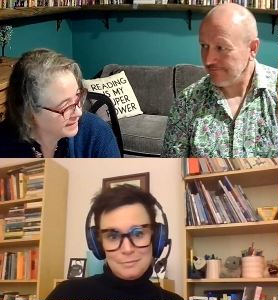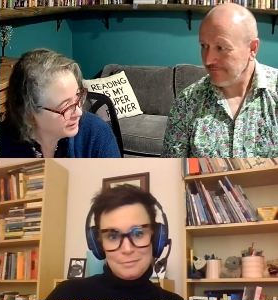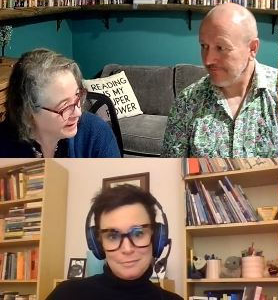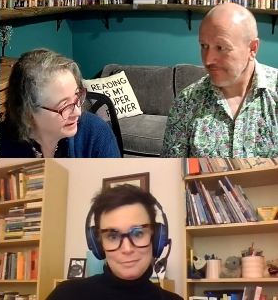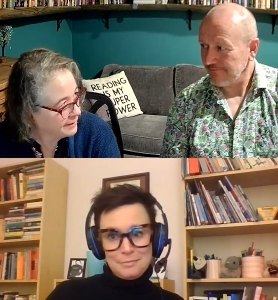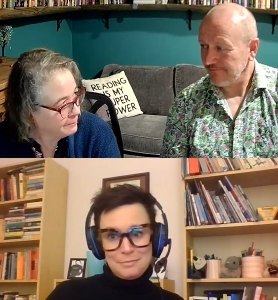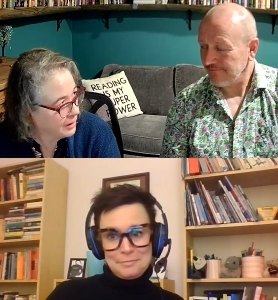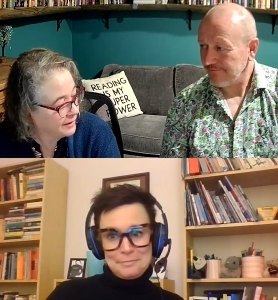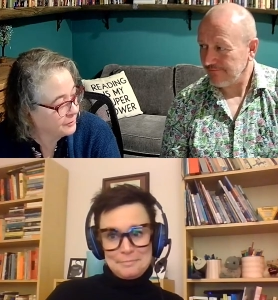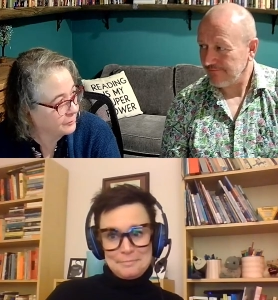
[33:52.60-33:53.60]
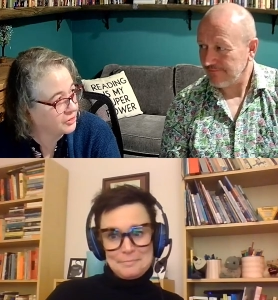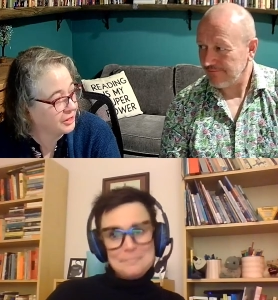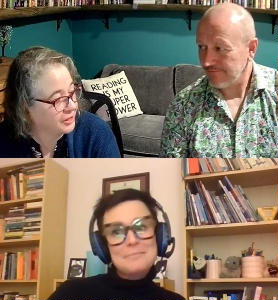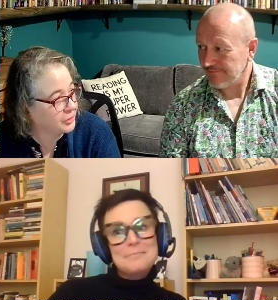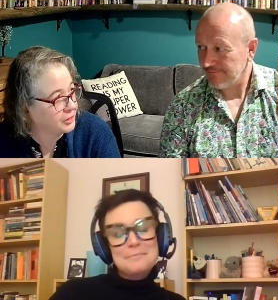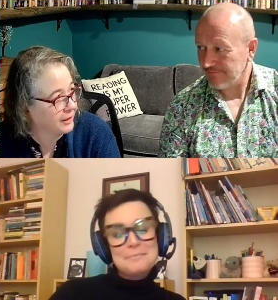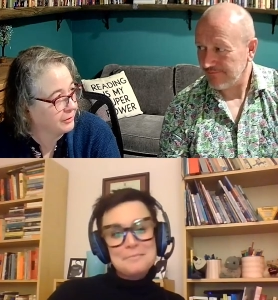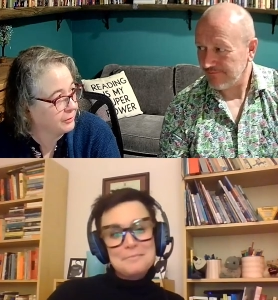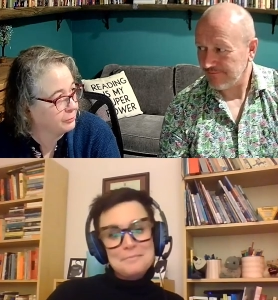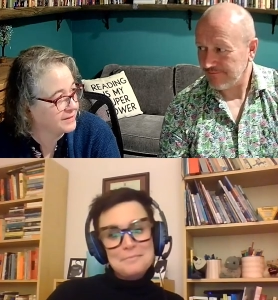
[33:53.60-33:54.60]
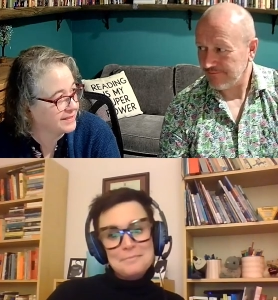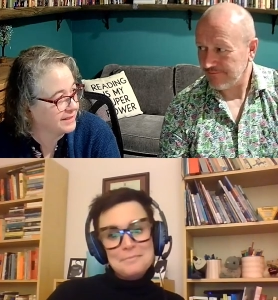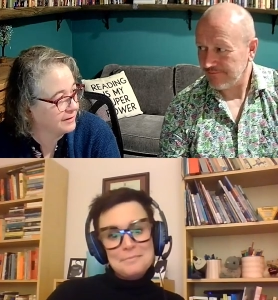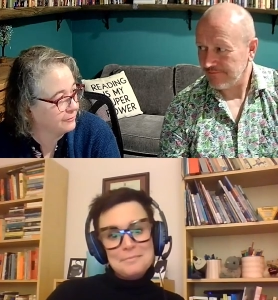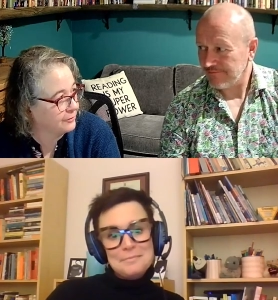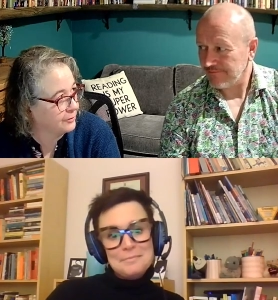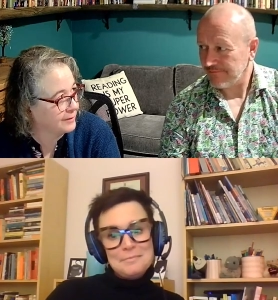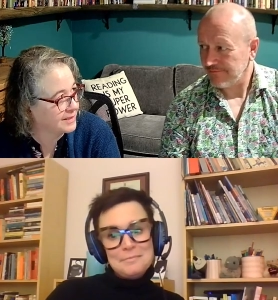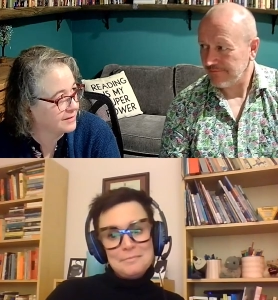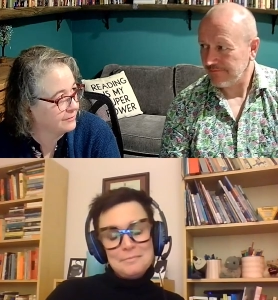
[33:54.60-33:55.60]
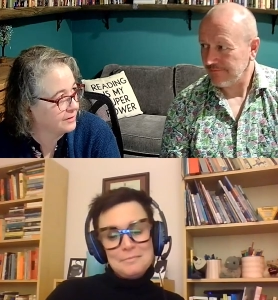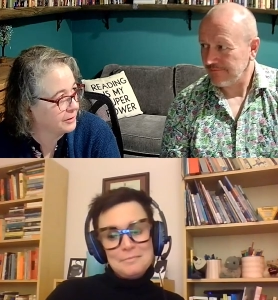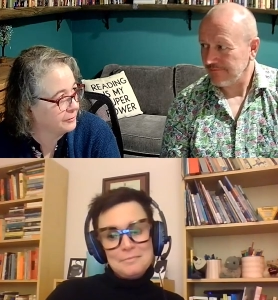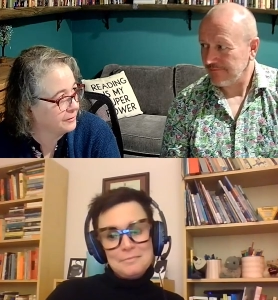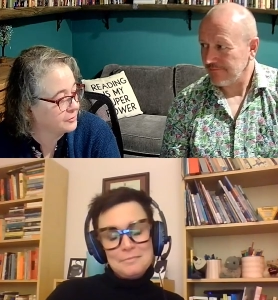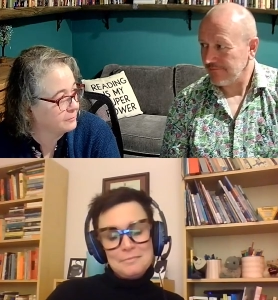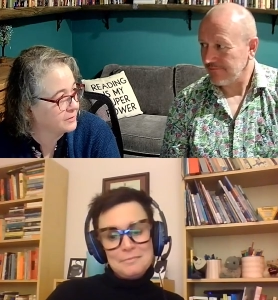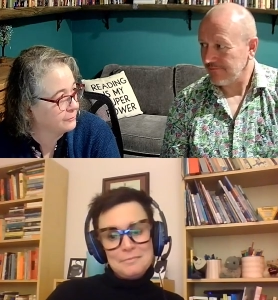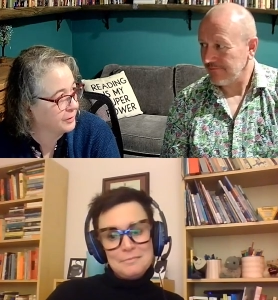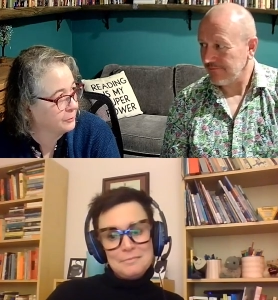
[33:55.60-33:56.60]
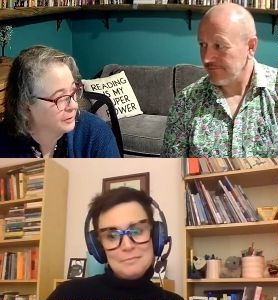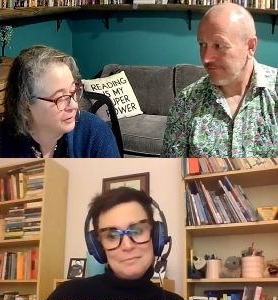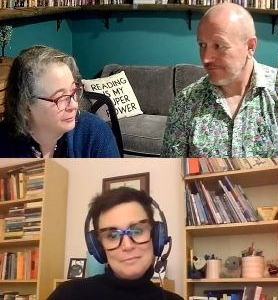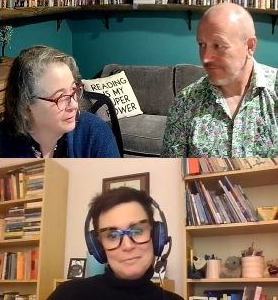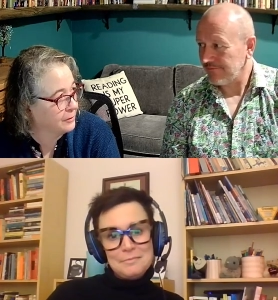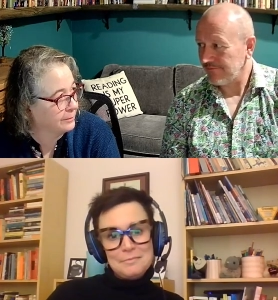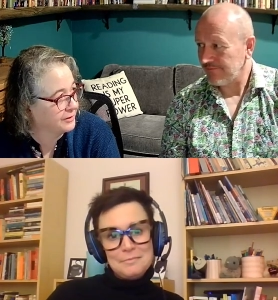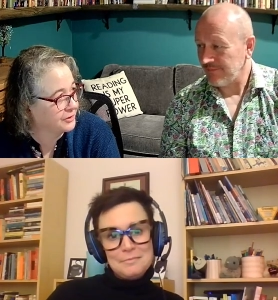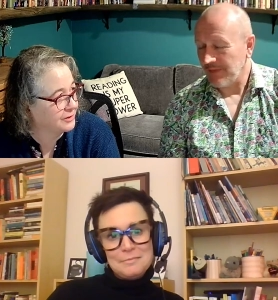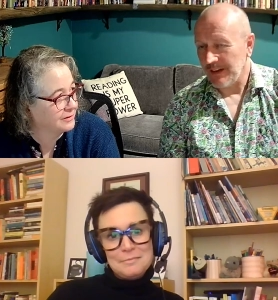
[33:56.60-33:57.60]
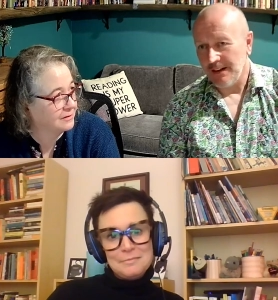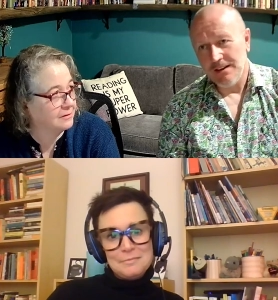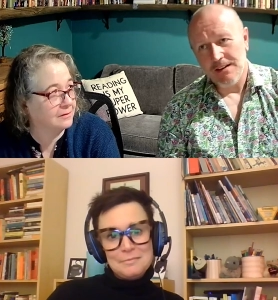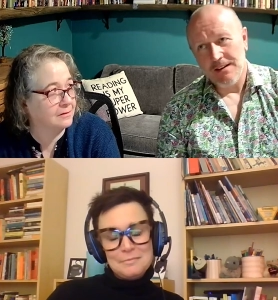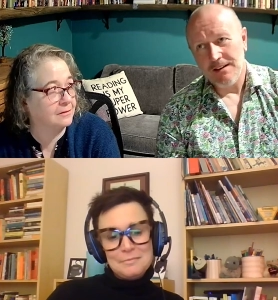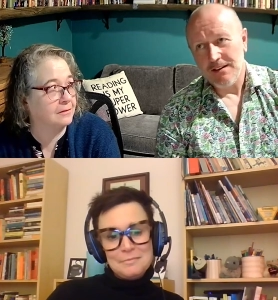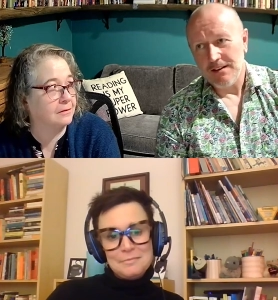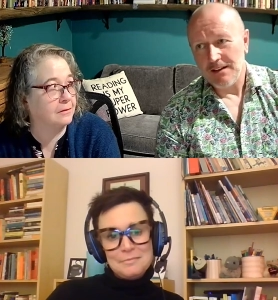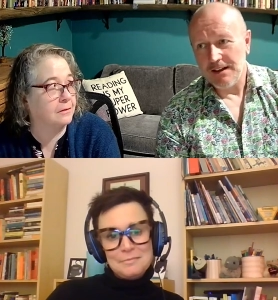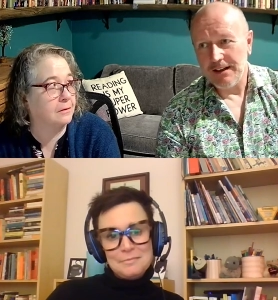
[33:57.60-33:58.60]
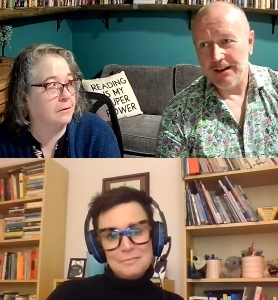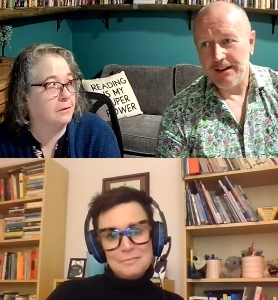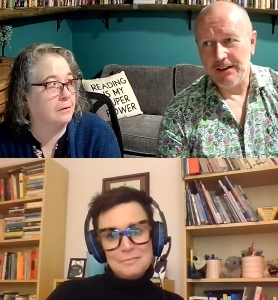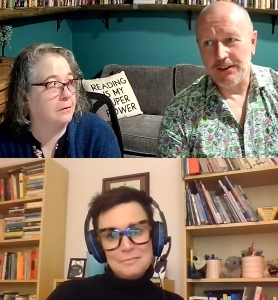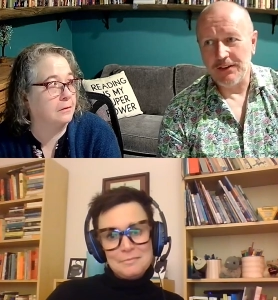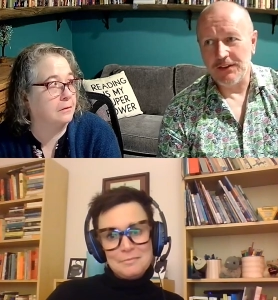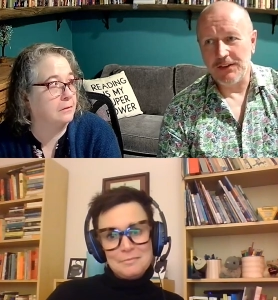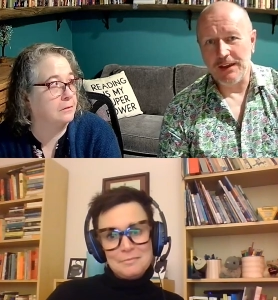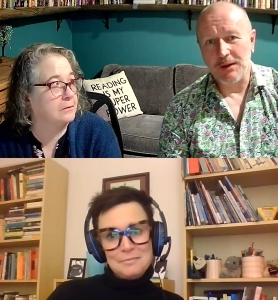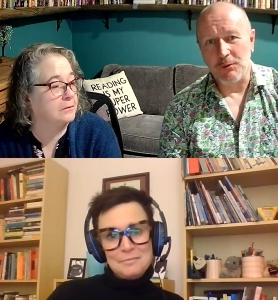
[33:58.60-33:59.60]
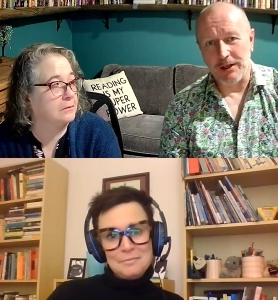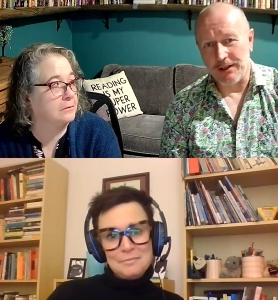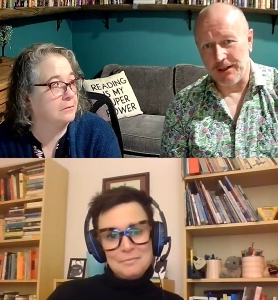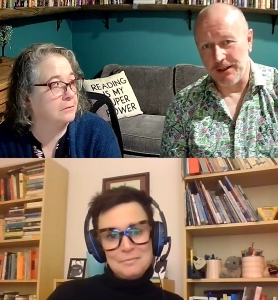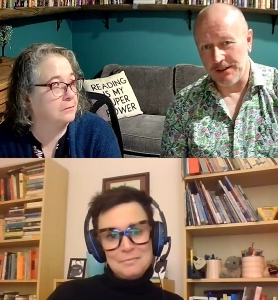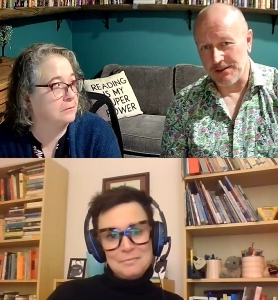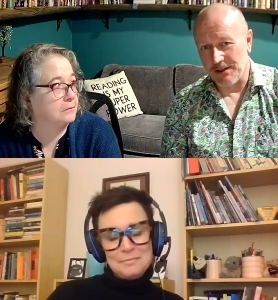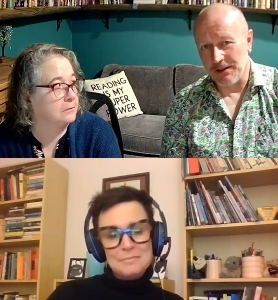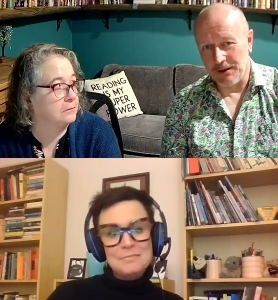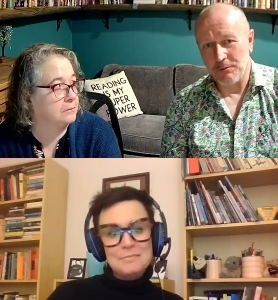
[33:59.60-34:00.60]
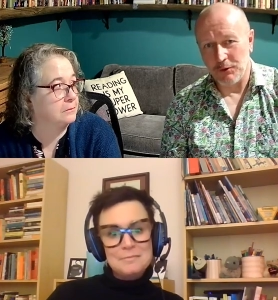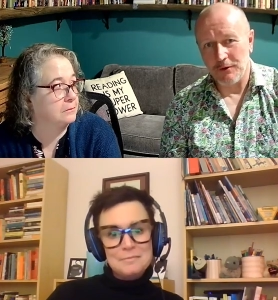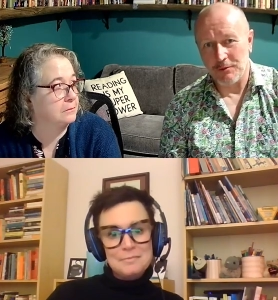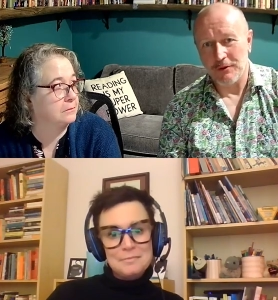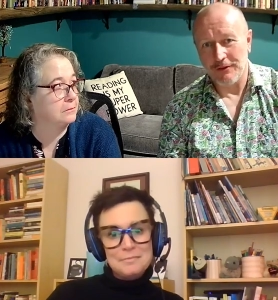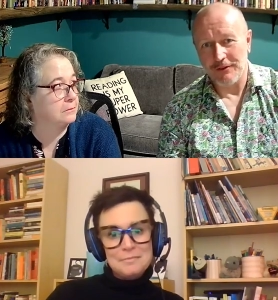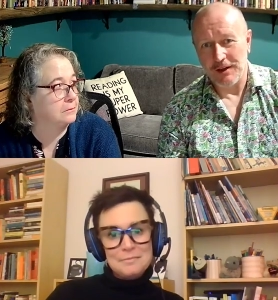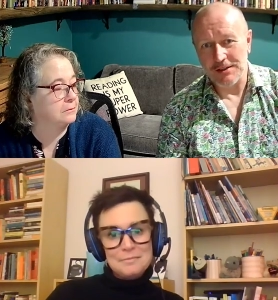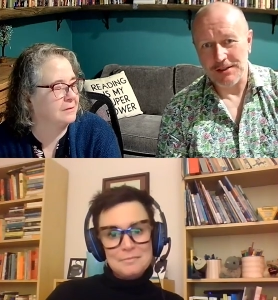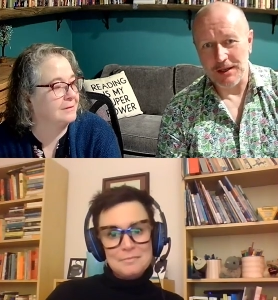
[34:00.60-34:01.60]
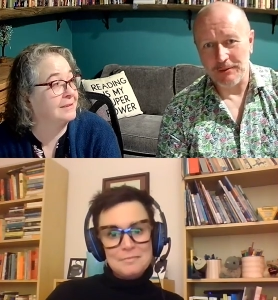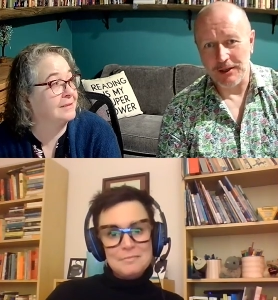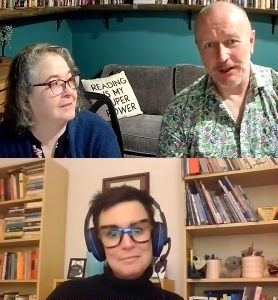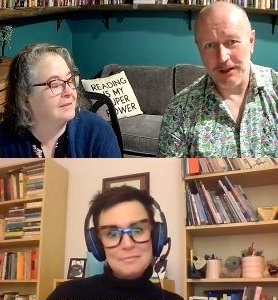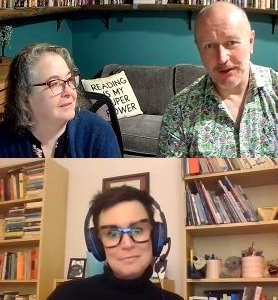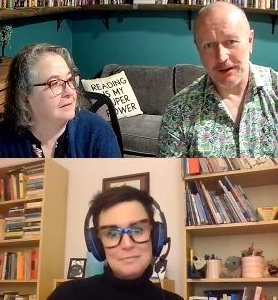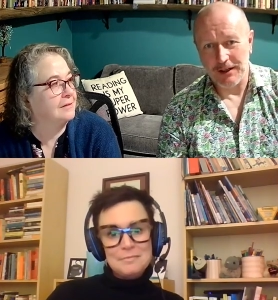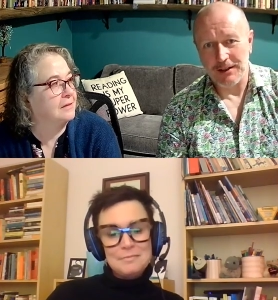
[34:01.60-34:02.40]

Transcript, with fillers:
Speaker 1: you had in mind or change how you proceeded for the rest of the year in terms of what you wanted to accomplish?
Speaker 2: I think what it did is a proof, proof of concept. I, I think it